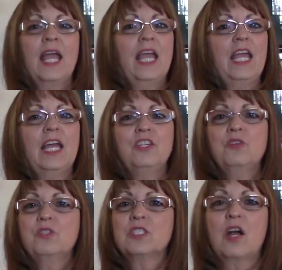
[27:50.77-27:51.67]
And
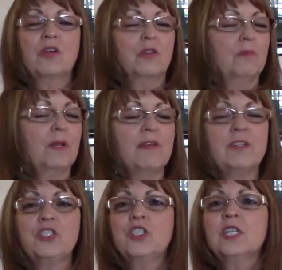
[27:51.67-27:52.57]
you just aren't going to believe
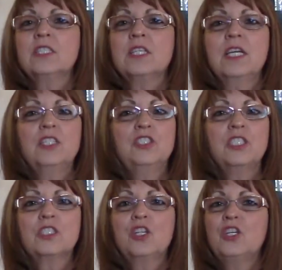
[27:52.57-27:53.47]
it.
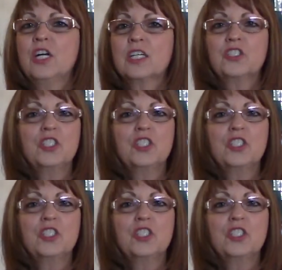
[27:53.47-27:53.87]
Just look.